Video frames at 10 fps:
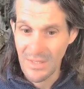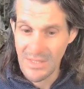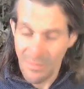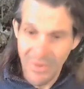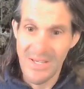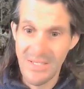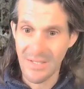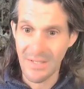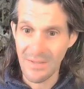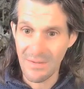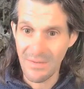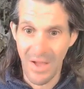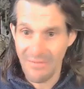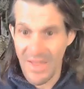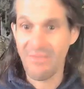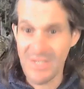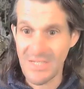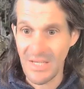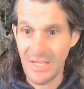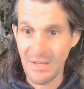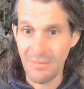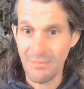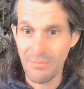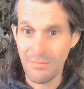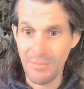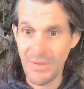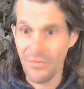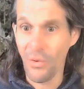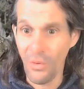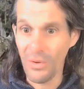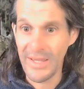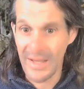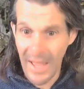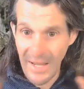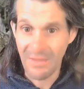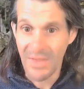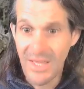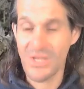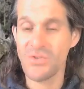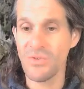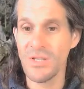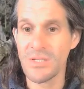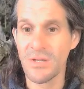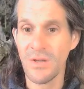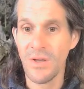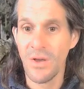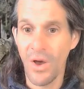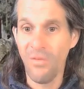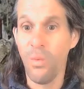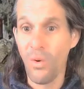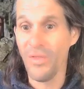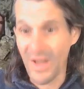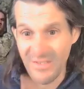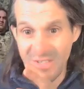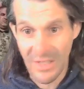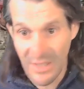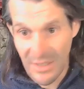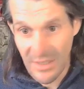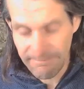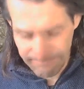there's a president that I've never seen before in any histories of war that I've studied.